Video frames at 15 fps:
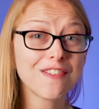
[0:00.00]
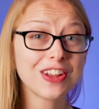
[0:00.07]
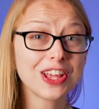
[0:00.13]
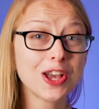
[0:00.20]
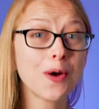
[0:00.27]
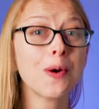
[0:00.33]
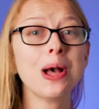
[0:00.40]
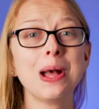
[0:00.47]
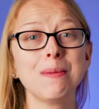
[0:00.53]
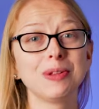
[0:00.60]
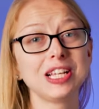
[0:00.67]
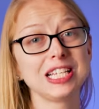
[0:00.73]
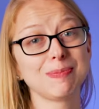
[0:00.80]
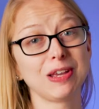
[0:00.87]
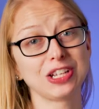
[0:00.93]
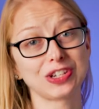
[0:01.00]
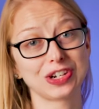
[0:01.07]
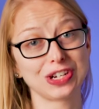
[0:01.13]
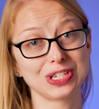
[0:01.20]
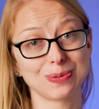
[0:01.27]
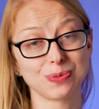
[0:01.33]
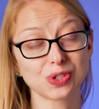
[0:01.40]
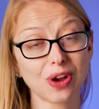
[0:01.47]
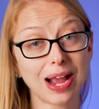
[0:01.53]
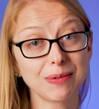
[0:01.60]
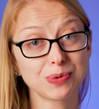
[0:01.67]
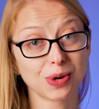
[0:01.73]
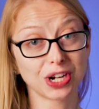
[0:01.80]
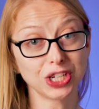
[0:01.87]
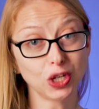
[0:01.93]
a video, please make sure you
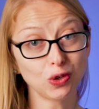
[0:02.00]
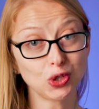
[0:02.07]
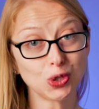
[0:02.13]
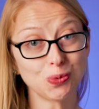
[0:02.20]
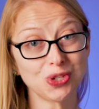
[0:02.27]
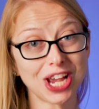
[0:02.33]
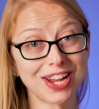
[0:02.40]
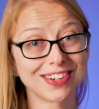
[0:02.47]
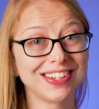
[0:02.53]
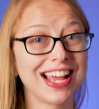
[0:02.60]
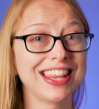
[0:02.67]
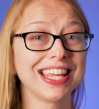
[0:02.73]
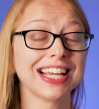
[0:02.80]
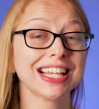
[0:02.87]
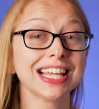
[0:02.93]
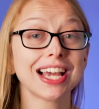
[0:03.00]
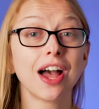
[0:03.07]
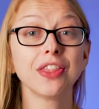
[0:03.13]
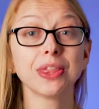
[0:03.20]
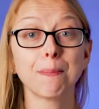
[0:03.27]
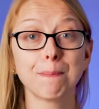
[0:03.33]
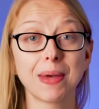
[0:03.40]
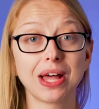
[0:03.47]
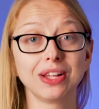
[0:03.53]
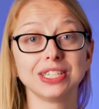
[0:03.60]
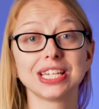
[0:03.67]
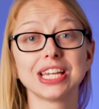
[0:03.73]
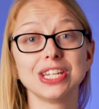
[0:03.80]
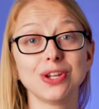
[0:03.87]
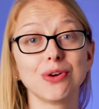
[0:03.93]
subscribe to our YouTube channel and then click on the bell
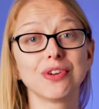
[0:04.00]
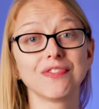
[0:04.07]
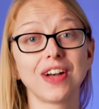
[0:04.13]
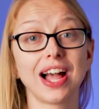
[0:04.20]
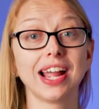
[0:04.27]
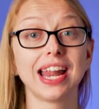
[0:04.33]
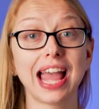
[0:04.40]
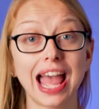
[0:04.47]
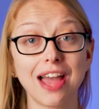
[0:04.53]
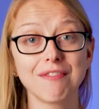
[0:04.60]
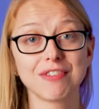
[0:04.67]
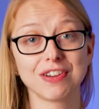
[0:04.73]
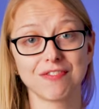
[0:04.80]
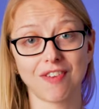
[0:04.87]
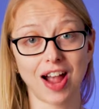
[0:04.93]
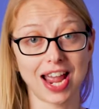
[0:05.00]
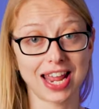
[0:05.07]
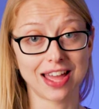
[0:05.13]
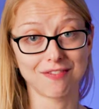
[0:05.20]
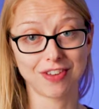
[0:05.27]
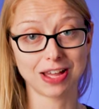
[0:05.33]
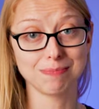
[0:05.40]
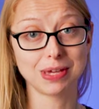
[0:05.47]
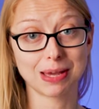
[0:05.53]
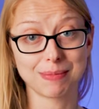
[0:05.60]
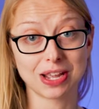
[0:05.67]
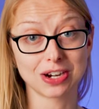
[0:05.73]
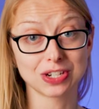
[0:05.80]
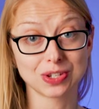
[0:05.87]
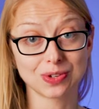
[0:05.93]
to get notified every Friday at 5
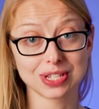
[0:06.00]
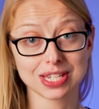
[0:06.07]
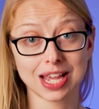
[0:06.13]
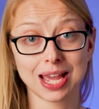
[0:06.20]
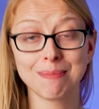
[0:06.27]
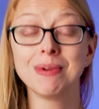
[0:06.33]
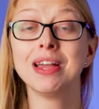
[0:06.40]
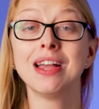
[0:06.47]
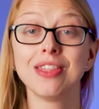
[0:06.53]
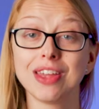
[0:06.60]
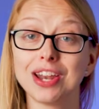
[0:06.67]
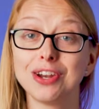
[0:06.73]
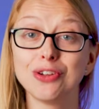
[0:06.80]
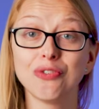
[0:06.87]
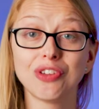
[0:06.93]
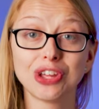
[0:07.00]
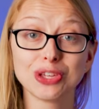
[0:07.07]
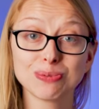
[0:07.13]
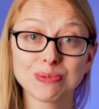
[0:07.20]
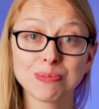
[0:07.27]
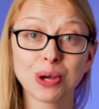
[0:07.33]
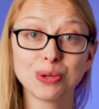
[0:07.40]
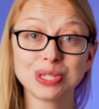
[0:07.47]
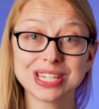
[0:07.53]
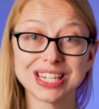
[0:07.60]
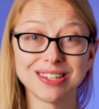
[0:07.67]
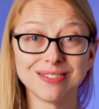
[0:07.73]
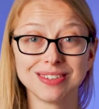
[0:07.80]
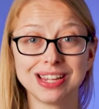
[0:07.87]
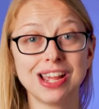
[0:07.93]
p.m. Arizona time that a new video has been
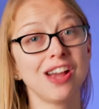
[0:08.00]
posted.